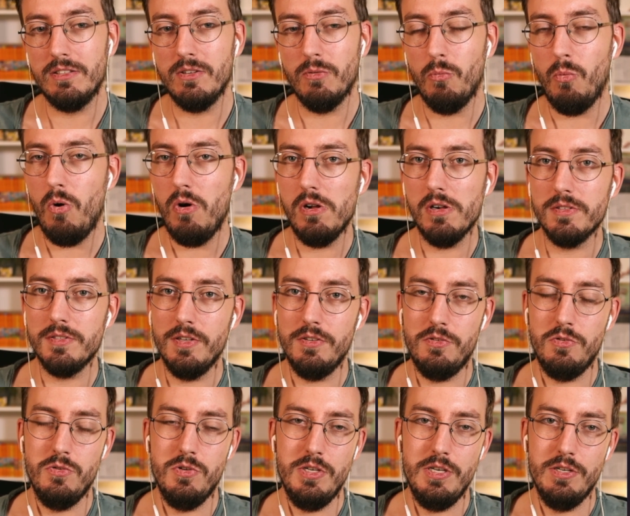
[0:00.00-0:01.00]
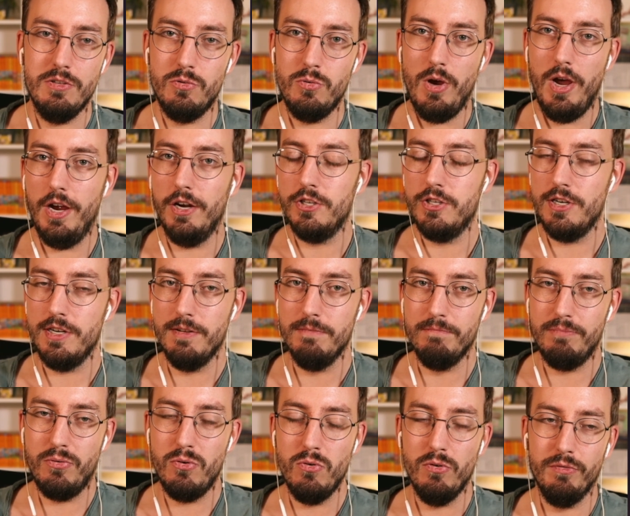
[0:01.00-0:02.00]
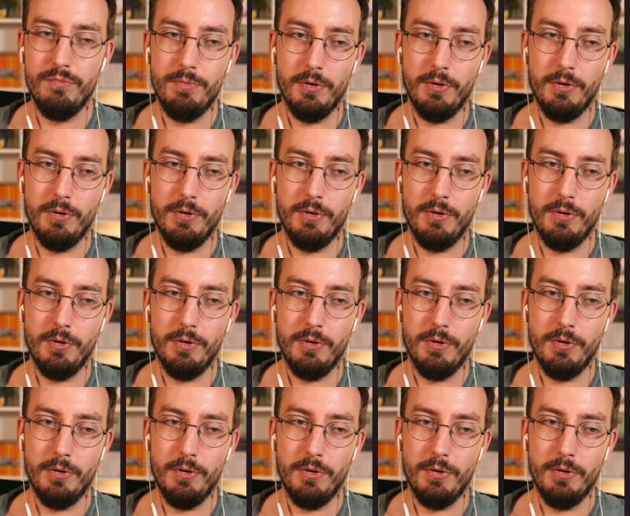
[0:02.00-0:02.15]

the wall that you need to actually improve.